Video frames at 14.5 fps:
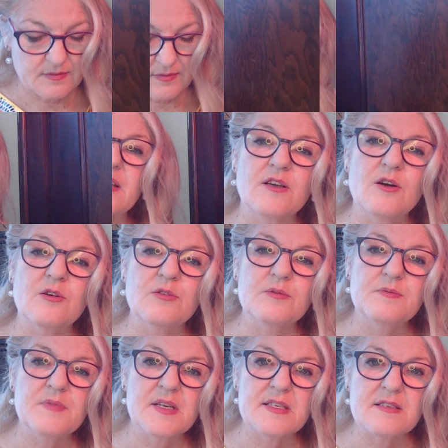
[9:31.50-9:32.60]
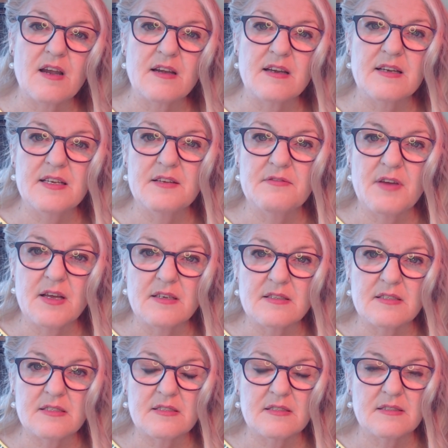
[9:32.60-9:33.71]
Letting go is not an
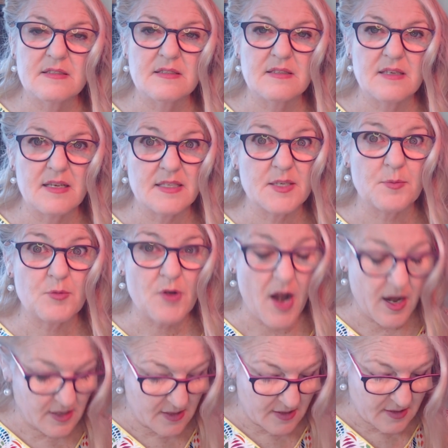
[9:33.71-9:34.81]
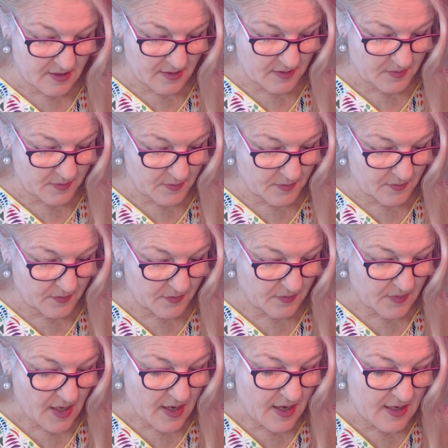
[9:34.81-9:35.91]
event, it's a practice.
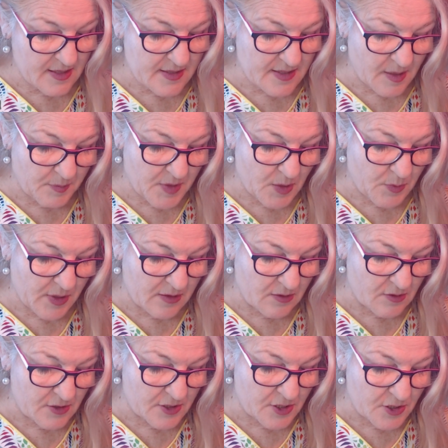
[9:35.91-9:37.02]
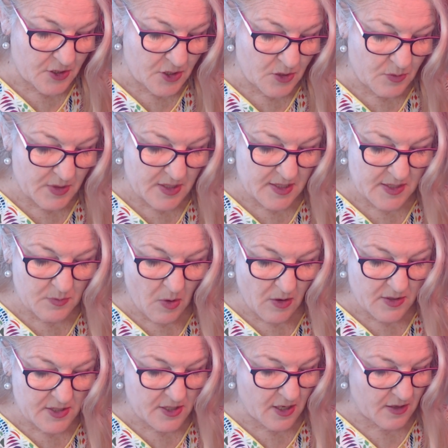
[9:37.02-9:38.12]
It is something we learn to do with the small
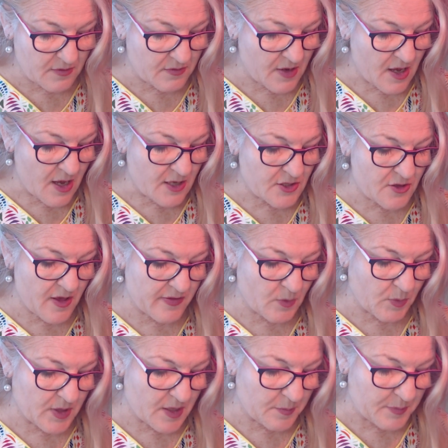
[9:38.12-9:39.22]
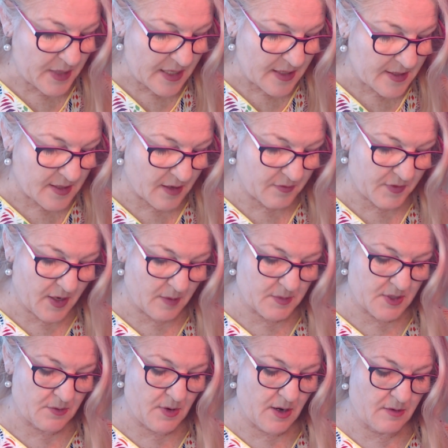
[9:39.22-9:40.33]
stuff so that when the big stuff comes
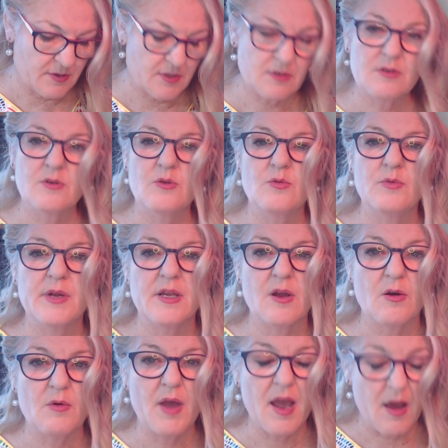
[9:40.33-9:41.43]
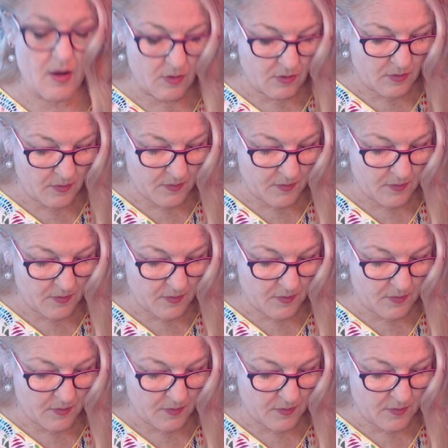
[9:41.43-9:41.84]
around, we know how.